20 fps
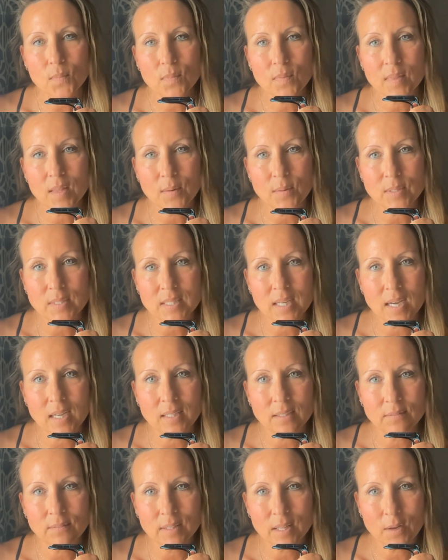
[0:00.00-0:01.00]
That was kind
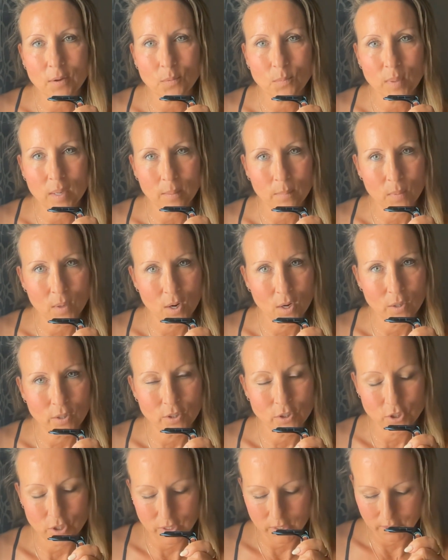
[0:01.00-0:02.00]
of loud, my
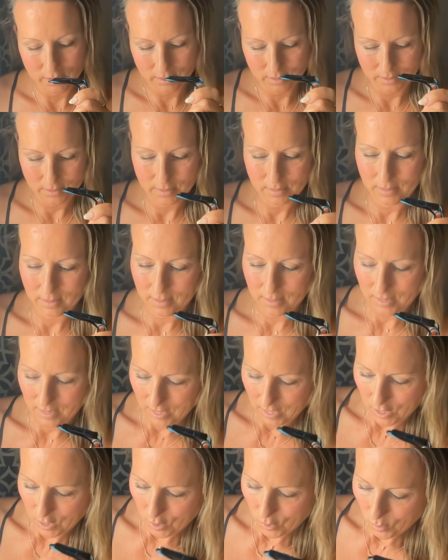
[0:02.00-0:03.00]
apologies.
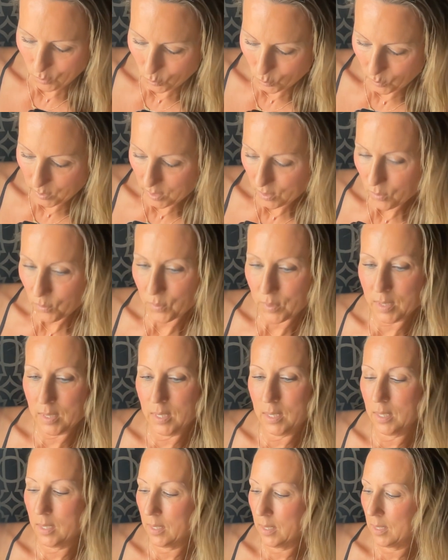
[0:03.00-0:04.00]
We are
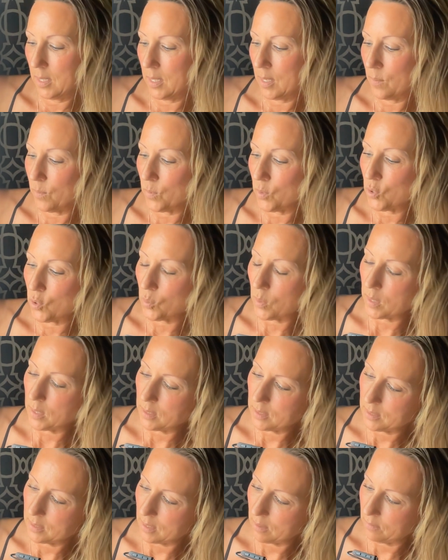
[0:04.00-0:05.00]
reading number
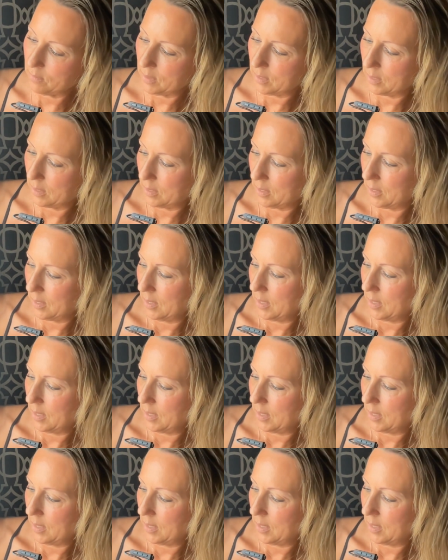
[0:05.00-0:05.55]
27.